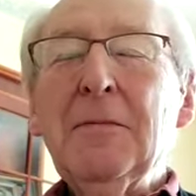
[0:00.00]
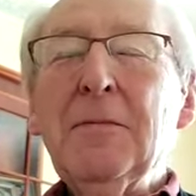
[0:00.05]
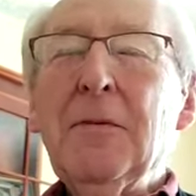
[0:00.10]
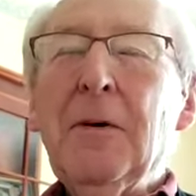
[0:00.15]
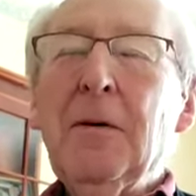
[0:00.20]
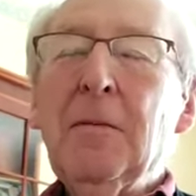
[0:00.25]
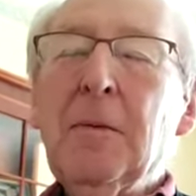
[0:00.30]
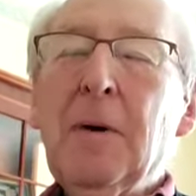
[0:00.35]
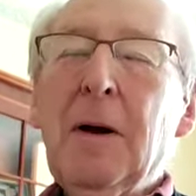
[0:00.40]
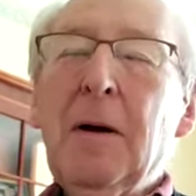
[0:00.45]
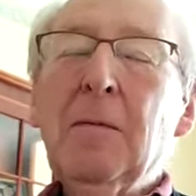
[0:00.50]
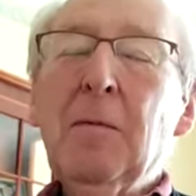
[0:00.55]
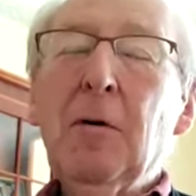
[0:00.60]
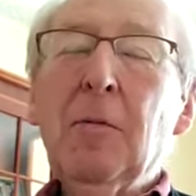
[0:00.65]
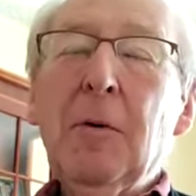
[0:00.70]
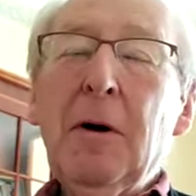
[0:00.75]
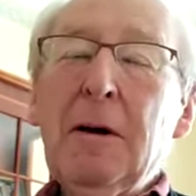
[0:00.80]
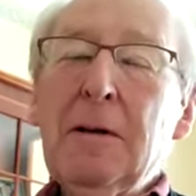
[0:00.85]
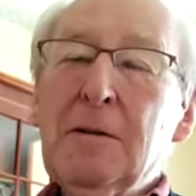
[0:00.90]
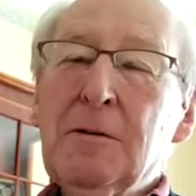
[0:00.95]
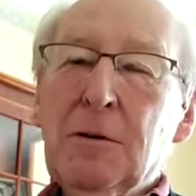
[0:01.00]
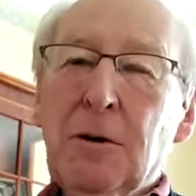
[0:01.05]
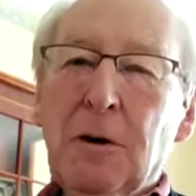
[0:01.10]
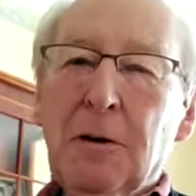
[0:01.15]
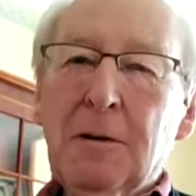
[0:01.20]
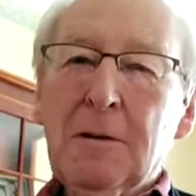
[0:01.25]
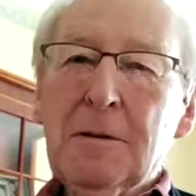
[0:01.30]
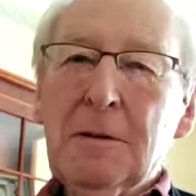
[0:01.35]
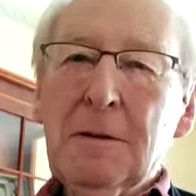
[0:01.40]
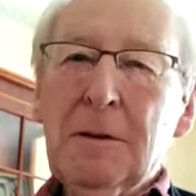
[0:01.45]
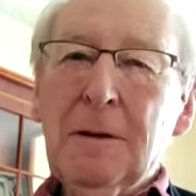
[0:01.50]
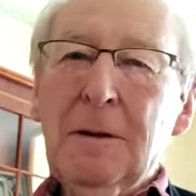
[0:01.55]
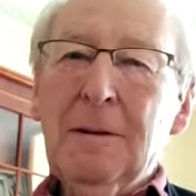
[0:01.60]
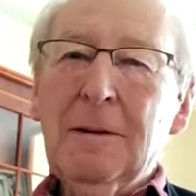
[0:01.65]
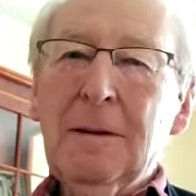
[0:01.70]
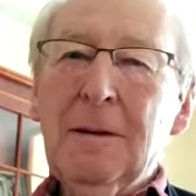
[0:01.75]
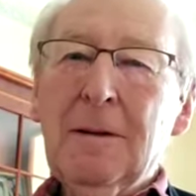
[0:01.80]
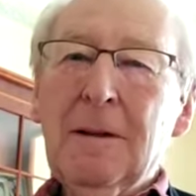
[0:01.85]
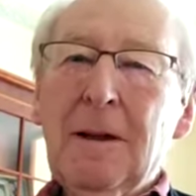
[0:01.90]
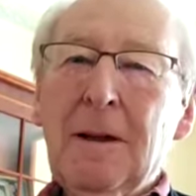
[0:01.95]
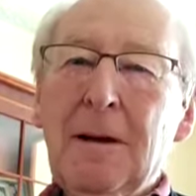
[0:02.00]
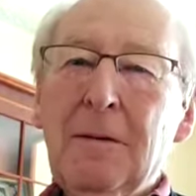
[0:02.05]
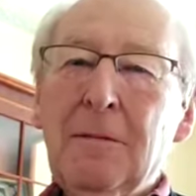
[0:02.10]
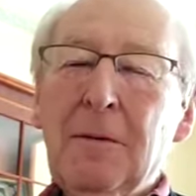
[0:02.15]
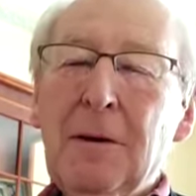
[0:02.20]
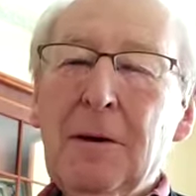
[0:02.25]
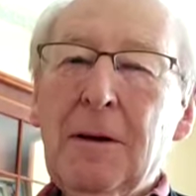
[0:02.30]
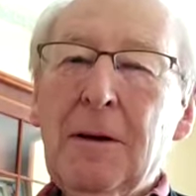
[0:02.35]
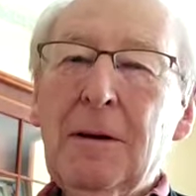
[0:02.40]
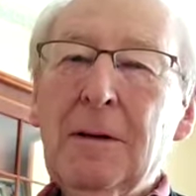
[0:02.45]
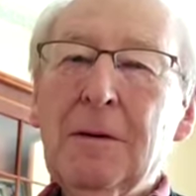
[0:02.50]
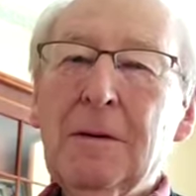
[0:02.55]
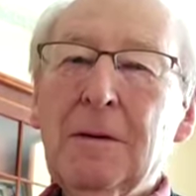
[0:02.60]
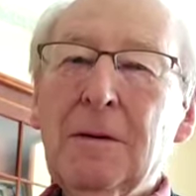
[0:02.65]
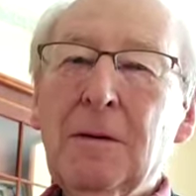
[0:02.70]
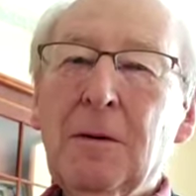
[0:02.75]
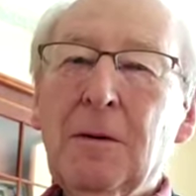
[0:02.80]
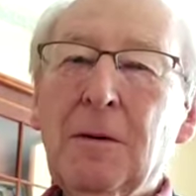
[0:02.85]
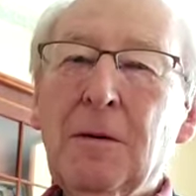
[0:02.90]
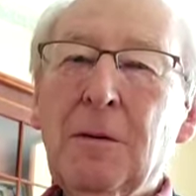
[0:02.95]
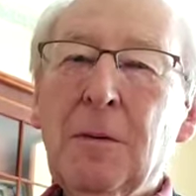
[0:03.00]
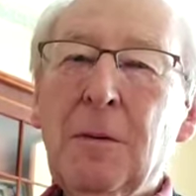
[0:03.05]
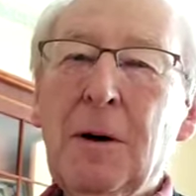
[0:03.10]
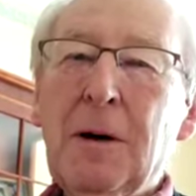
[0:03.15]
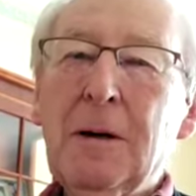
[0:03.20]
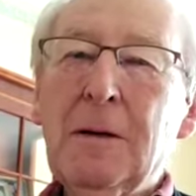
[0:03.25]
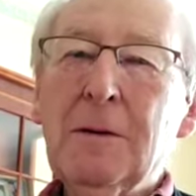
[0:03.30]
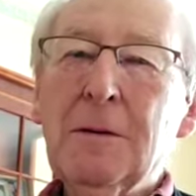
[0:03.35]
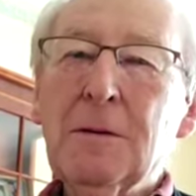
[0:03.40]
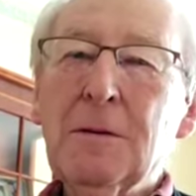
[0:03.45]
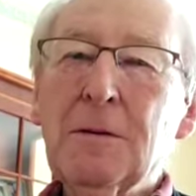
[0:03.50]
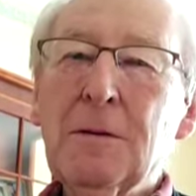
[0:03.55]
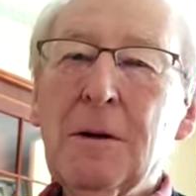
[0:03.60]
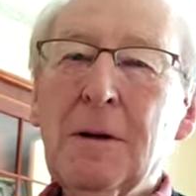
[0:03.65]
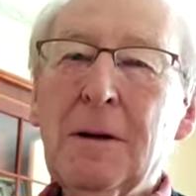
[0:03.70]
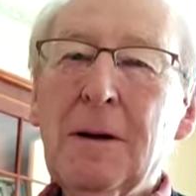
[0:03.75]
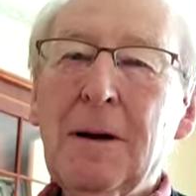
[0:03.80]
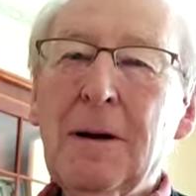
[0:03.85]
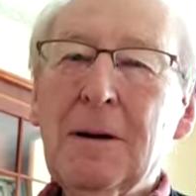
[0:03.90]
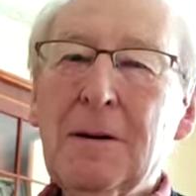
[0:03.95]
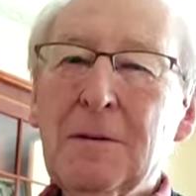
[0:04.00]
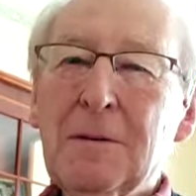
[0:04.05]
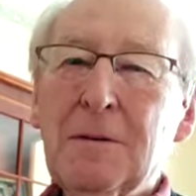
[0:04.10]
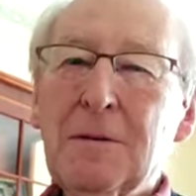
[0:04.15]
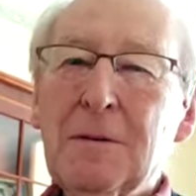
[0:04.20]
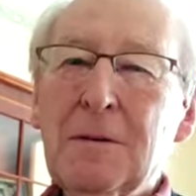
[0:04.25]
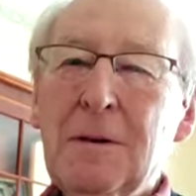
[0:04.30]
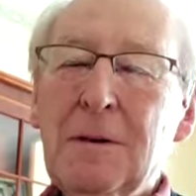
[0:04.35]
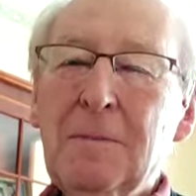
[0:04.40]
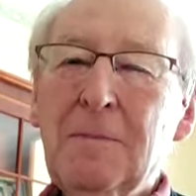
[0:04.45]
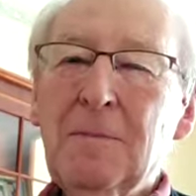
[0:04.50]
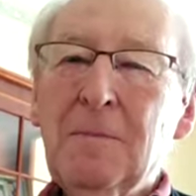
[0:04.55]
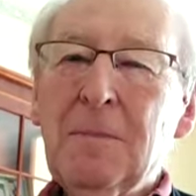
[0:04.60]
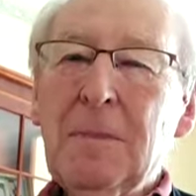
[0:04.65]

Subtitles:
from Kimmel Bay Church on the lovely North Wales coast.